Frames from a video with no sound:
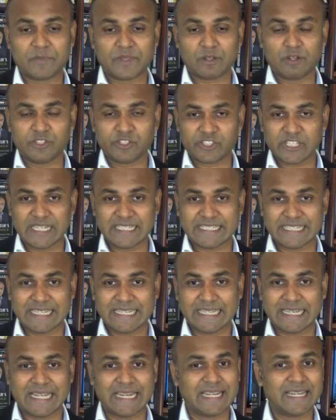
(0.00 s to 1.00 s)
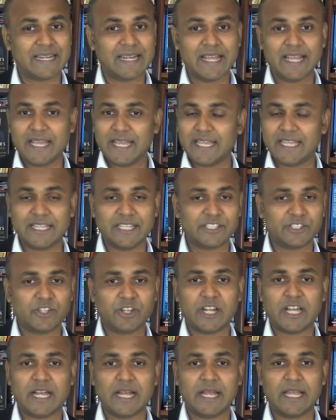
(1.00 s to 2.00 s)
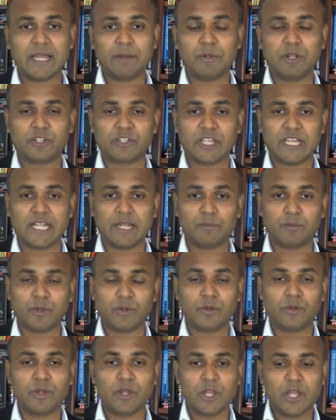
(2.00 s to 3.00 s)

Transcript: consultant, and he's gonna able to help you.